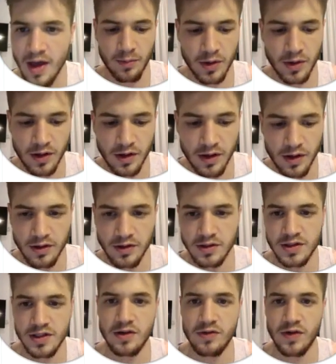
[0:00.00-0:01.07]
I'm gonna
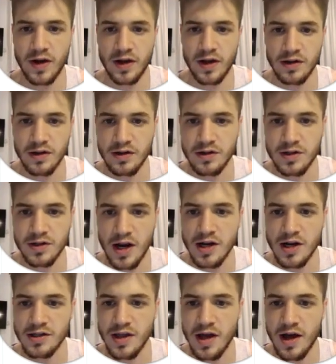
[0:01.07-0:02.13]
see if I can
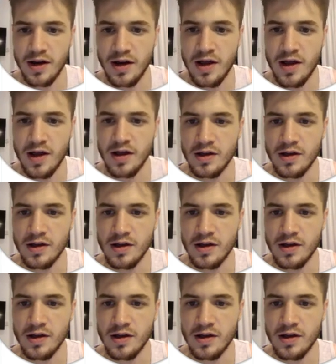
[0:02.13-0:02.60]
change that.